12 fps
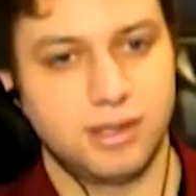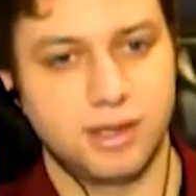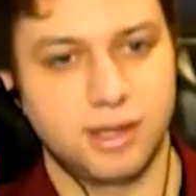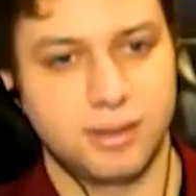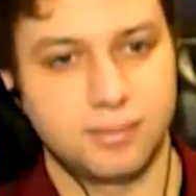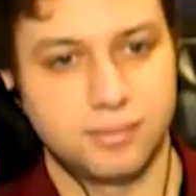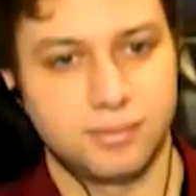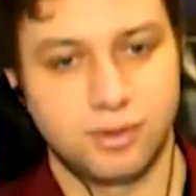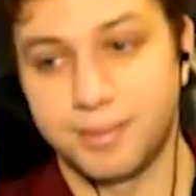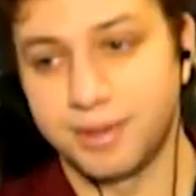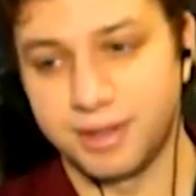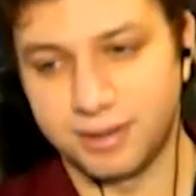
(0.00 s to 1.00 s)
Um,
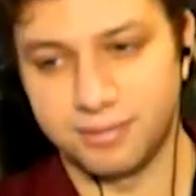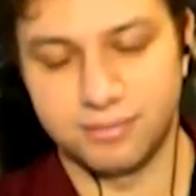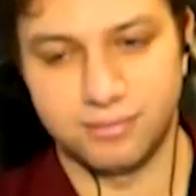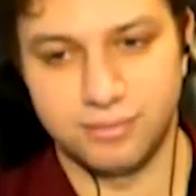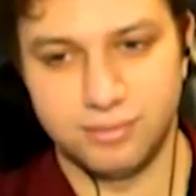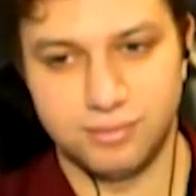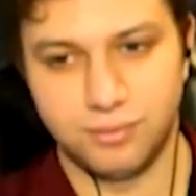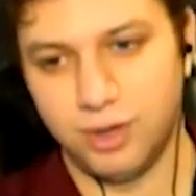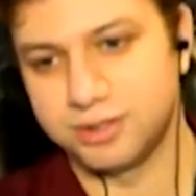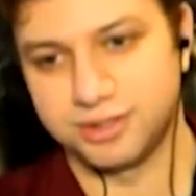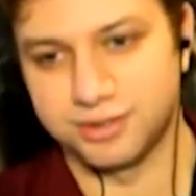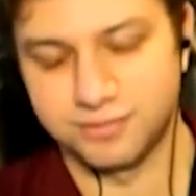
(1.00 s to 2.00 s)
maybe they
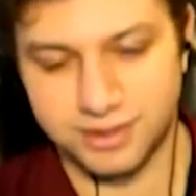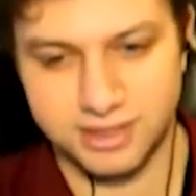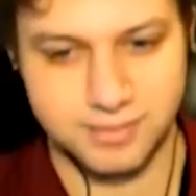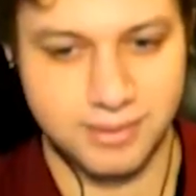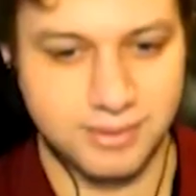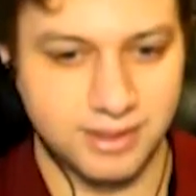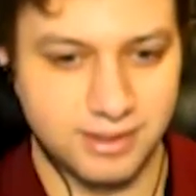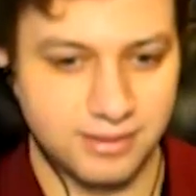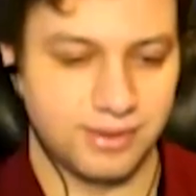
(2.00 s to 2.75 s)
want certain risk maybe